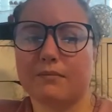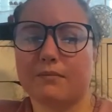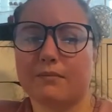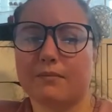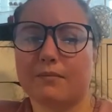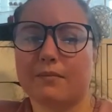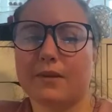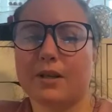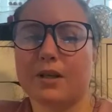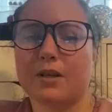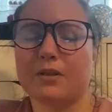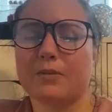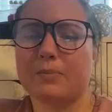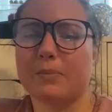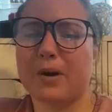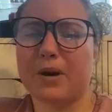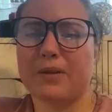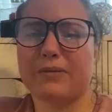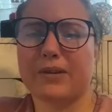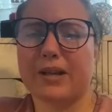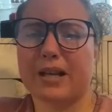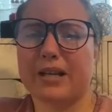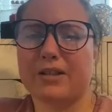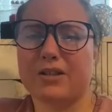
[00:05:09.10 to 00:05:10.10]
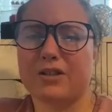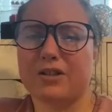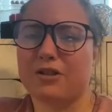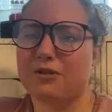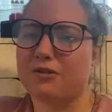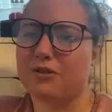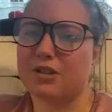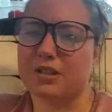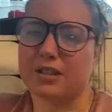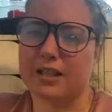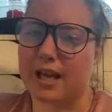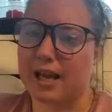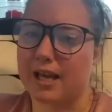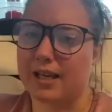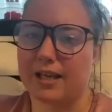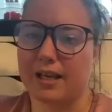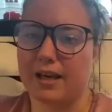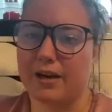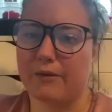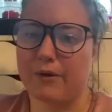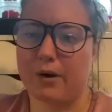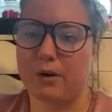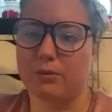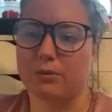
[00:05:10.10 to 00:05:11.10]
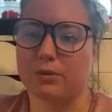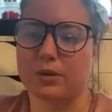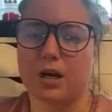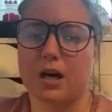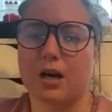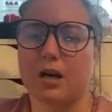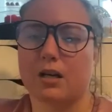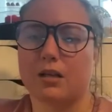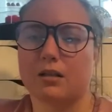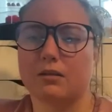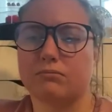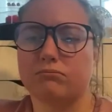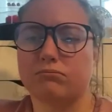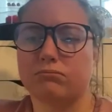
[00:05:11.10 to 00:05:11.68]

Because birthdays, you just get a year older.